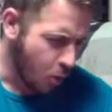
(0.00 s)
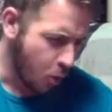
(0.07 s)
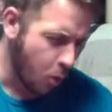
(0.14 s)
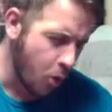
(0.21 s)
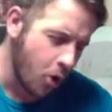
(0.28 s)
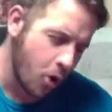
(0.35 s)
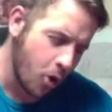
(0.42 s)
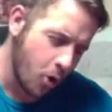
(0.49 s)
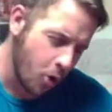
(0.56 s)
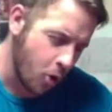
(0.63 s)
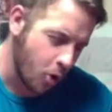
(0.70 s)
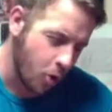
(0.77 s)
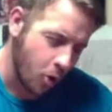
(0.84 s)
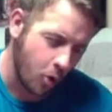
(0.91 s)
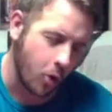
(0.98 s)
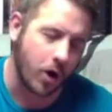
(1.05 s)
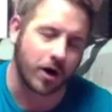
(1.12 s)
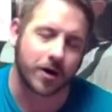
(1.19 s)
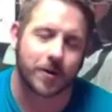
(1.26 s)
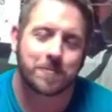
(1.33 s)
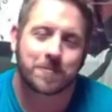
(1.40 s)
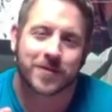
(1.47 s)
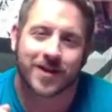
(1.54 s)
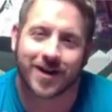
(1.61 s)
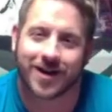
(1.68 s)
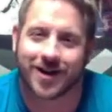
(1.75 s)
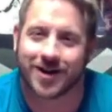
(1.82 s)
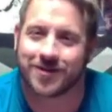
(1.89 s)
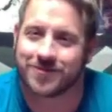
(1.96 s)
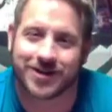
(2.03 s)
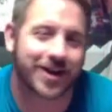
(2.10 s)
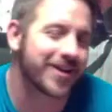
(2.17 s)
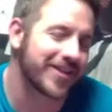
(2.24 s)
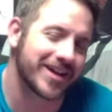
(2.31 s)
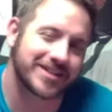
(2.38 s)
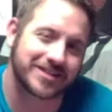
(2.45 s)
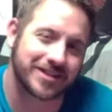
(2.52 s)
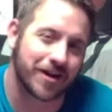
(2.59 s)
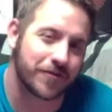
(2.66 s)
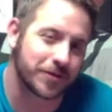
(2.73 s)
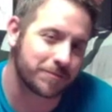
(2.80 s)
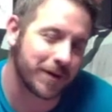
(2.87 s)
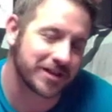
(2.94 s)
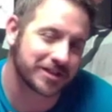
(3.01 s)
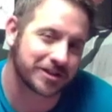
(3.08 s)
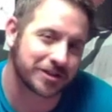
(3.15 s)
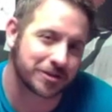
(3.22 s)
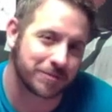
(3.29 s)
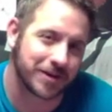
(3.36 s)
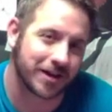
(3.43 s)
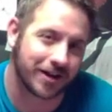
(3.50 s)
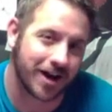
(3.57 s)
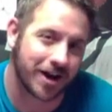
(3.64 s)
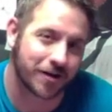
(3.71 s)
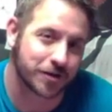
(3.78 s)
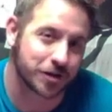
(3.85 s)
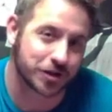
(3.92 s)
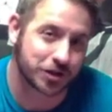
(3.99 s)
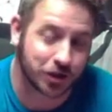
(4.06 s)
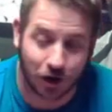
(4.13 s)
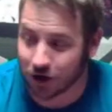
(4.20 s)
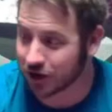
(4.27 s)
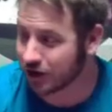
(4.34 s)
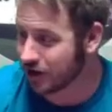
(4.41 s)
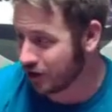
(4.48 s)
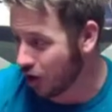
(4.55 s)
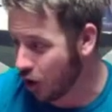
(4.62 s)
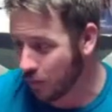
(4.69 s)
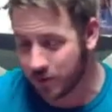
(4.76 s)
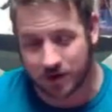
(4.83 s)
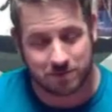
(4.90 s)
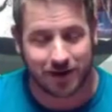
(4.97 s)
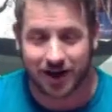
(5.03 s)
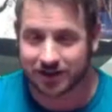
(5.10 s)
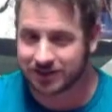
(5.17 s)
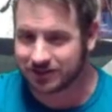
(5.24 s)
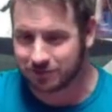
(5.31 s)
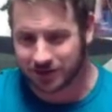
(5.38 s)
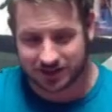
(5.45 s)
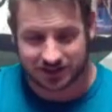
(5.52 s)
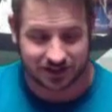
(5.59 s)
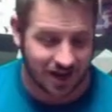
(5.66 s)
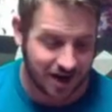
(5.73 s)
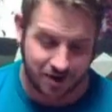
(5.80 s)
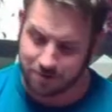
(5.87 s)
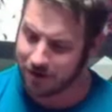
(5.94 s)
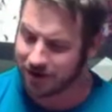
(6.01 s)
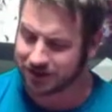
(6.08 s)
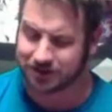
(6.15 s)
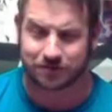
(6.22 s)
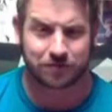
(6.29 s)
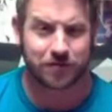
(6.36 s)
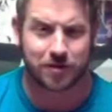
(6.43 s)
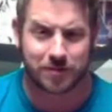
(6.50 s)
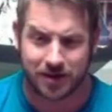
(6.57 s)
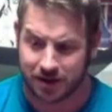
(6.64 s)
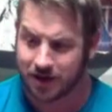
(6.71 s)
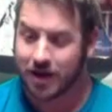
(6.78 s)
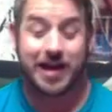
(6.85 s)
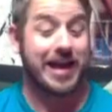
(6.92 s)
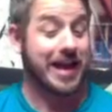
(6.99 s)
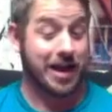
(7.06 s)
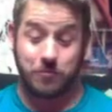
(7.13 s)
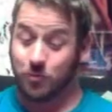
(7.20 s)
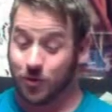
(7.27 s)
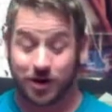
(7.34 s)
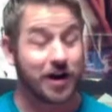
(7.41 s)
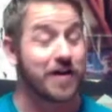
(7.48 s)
woo. None of that stuff. It's basically just going to be a lot of just talking and opening boxes. I'm going to slide a box in front of me, and we're